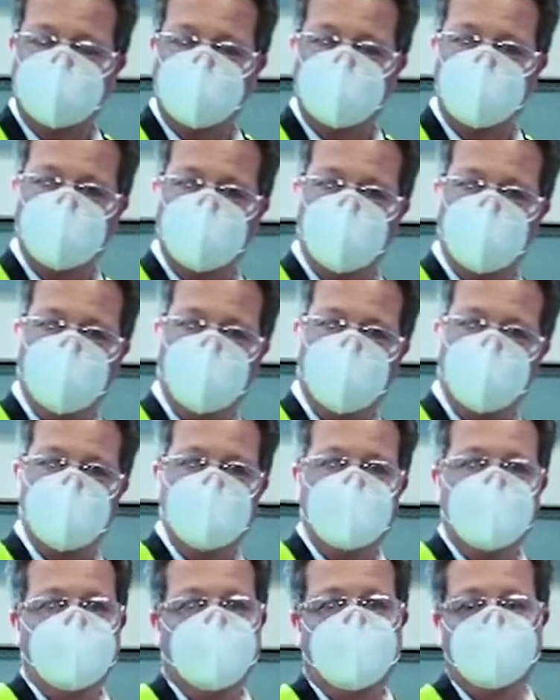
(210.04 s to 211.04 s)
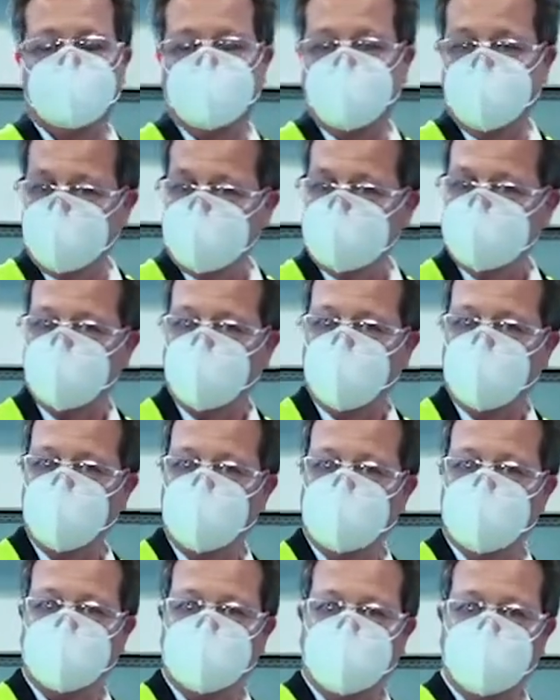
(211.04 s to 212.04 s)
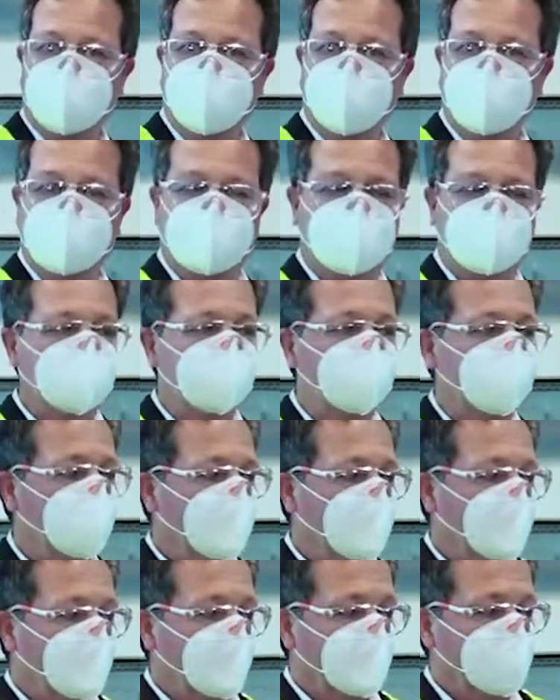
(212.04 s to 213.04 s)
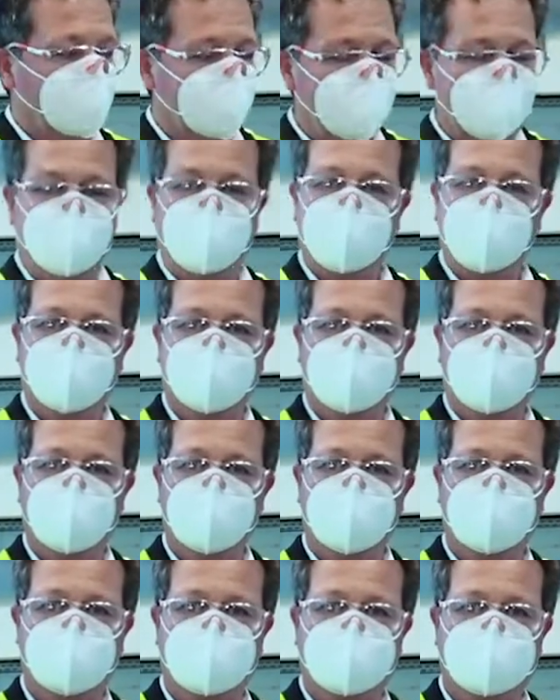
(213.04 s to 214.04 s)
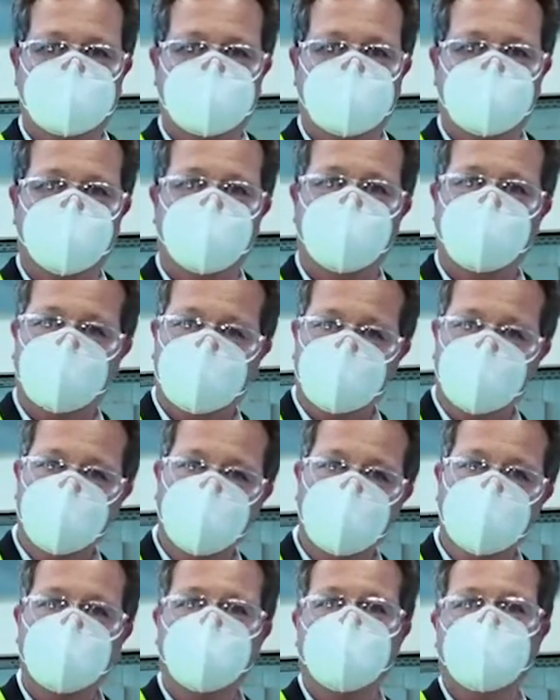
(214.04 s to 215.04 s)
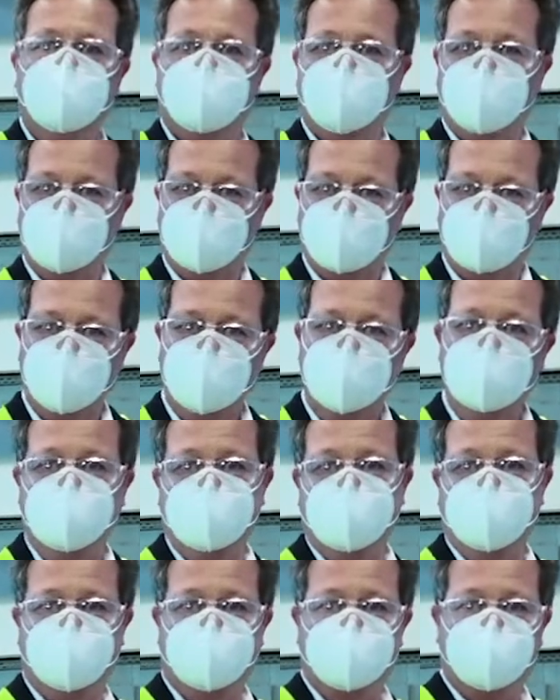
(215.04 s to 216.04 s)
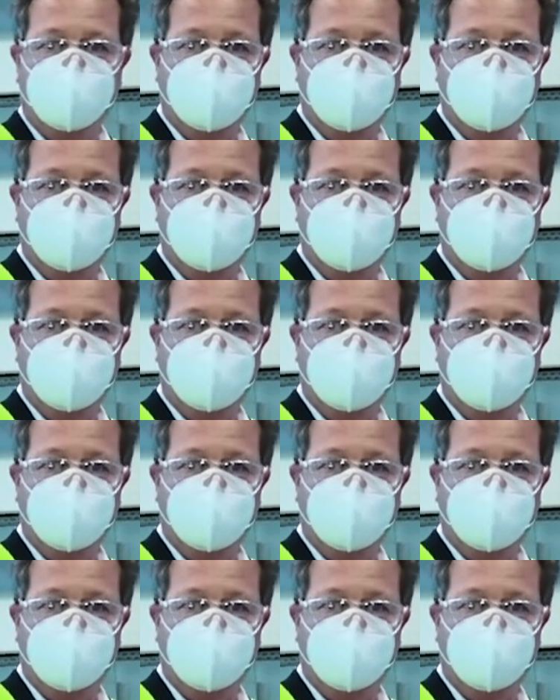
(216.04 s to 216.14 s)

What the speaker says: for you. And that is one of the typical PMA approaches. We do what you need.